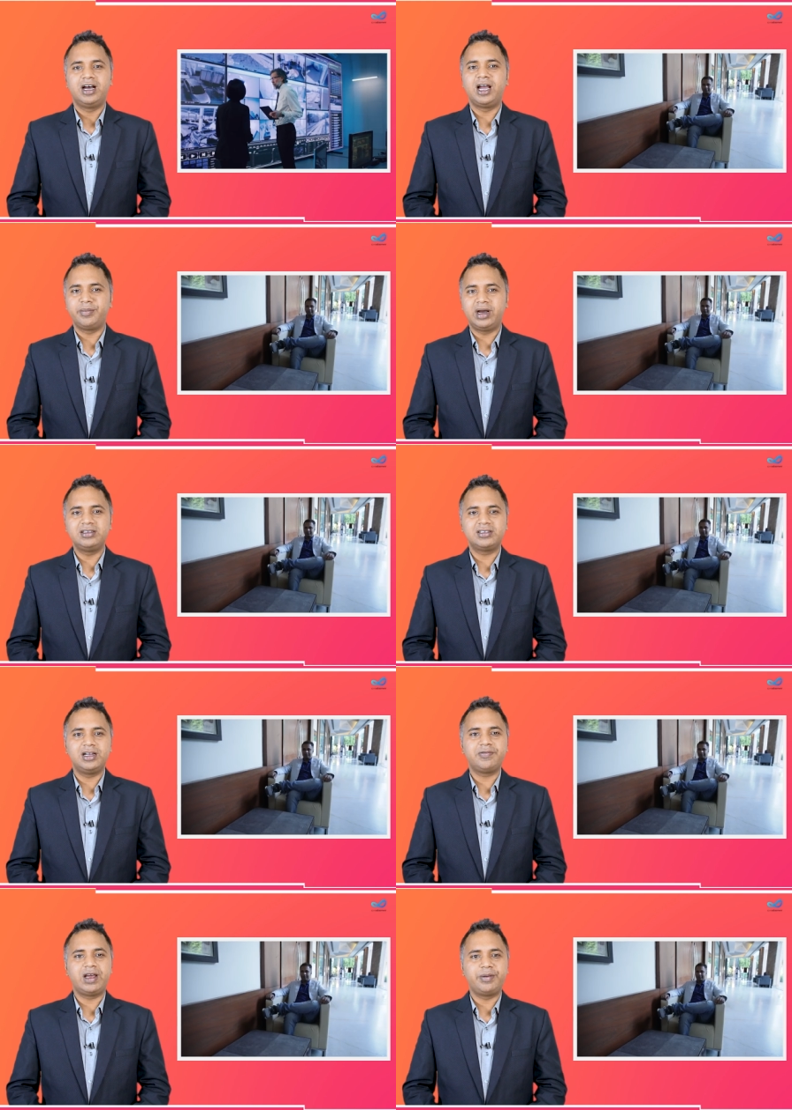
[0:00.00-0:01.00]
I
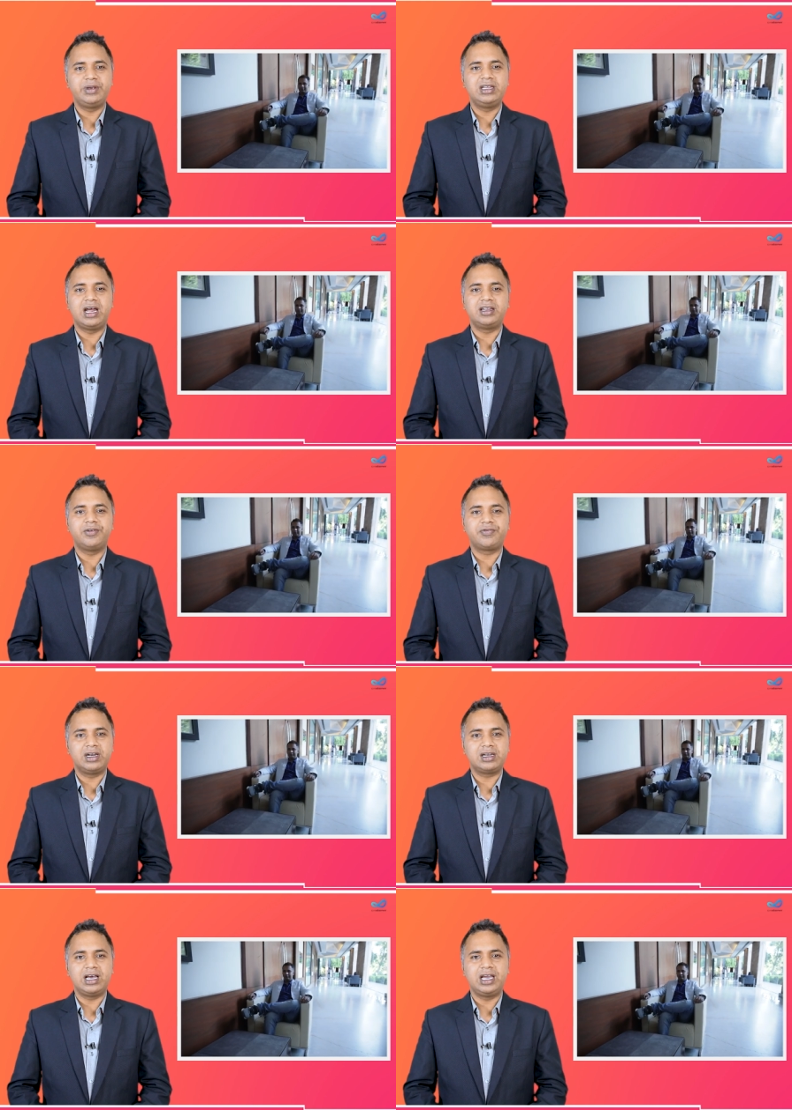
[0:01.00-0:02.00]
myself have been at the
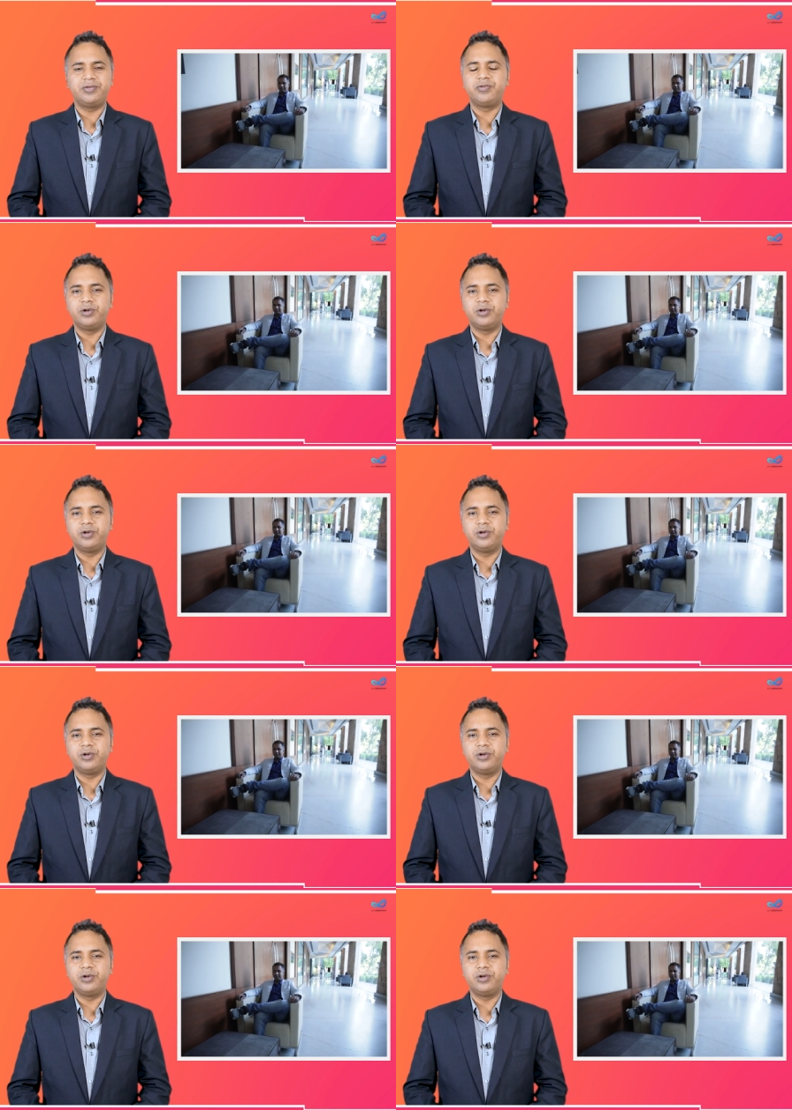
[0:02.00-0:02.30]
front line